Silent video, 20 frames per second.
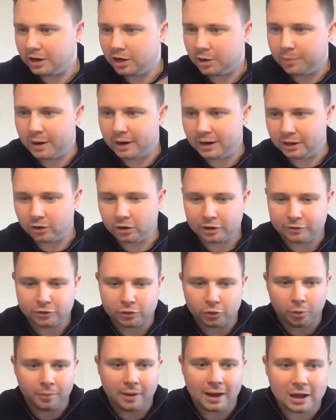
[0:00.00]
depending on if
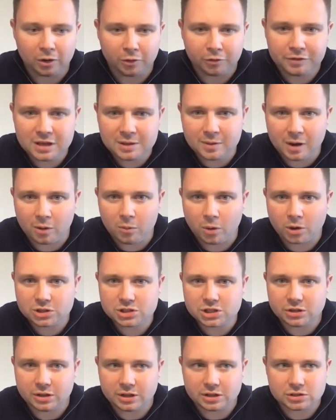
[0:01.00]
you're male or female
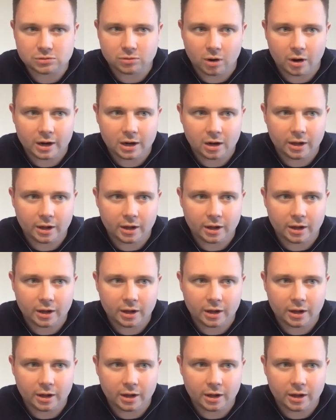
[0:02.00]
watching this, right?